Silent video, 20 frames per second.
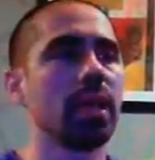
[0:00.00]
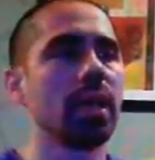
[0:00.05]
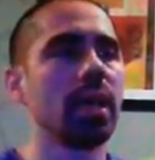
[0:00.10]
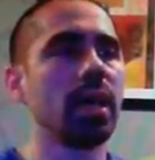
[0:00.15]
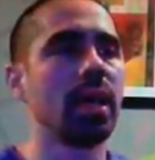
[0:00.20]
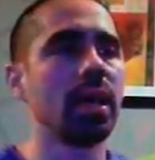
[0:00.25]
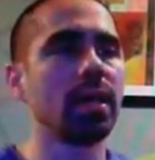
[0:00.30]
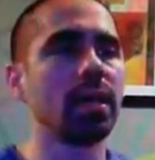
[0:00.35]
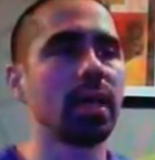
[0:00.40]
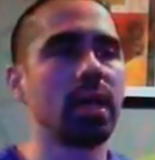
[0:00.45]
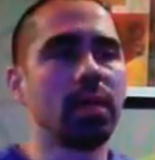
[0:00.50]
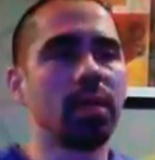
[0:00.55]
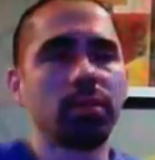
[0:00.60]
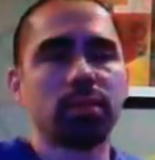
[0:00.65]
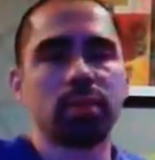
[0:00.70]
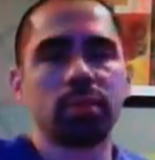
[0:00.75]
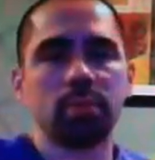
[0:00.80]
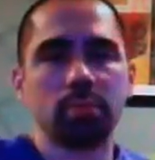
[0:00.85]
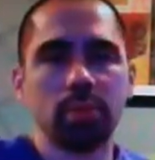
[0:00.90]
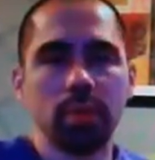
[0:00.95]
and I
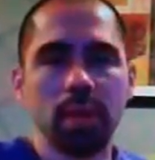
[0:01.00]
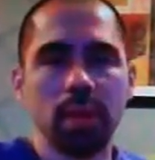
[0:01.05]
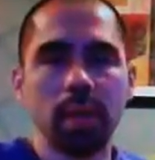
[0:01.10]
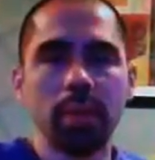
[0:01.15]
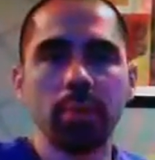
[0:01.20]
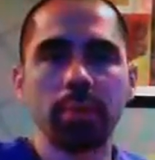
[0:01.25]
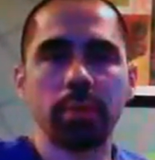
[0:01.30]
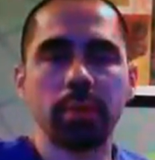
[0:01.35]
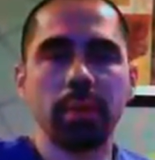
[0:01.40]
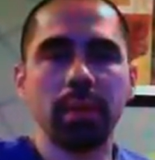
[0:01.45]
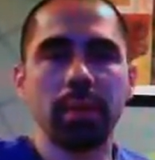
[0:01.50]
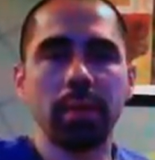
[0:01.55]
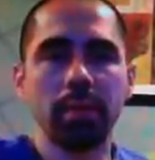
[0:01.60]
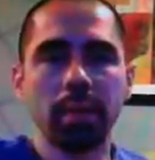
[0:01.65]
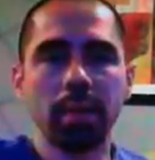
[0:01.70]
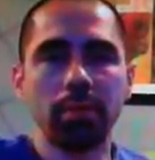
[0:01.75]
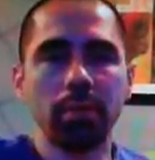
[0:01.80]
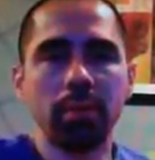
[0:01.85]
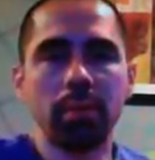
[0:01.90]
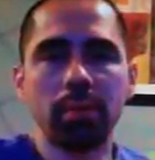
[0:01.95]
was able to make a
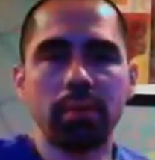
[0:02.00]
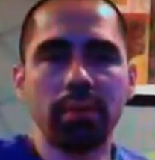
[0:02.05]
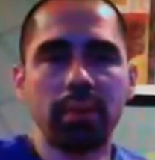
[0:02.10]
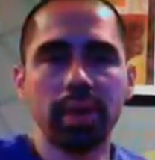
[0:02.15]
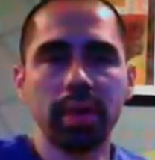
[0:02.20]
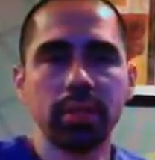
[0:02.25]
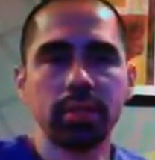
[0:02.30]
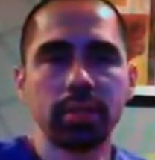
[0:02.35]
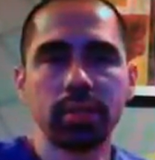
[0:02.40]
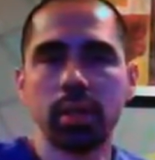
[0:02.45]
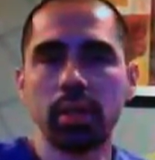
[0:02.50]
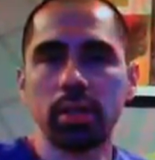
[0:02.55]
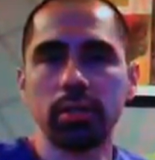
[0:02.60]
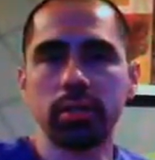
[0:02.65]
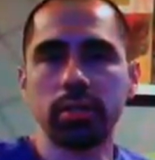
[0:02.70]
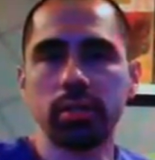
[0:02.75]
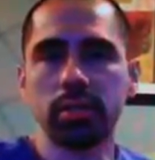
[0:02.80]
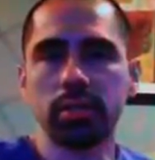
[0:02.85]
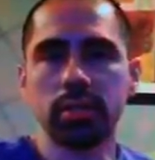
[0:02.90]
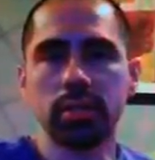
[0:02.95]
minimum of
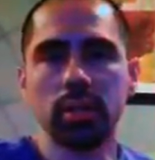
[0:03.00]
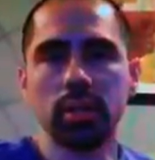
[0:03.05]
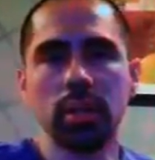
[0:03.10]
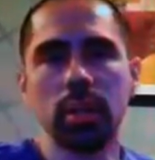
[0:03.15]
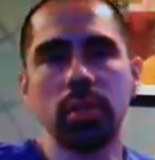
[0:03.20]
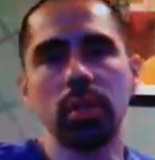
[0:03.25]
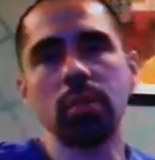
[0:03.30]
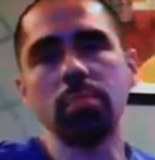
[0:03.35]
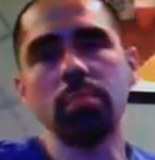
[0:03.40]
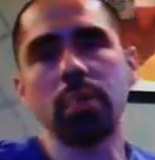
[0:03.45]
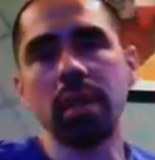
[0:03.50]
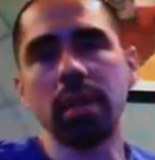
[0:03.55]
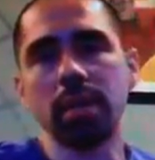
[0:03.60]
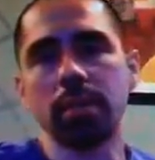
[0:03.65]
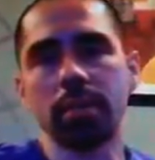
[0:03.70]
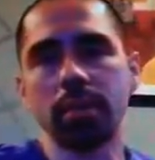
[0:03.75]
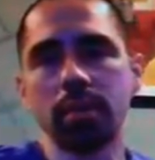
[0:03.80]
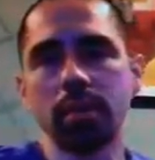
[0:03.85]
$100 just in makeup